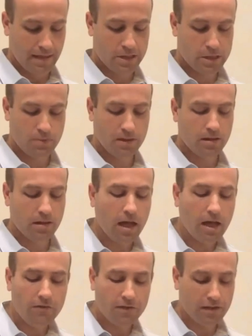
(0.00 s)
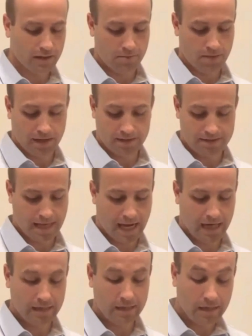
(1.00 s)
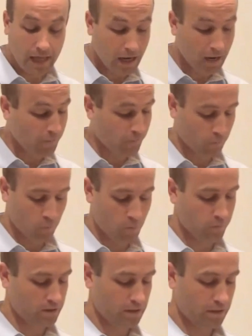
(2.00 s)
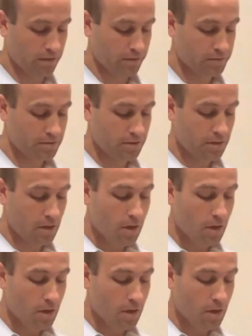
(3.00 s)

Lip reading: It has been lovingly maintained and cared for over the years.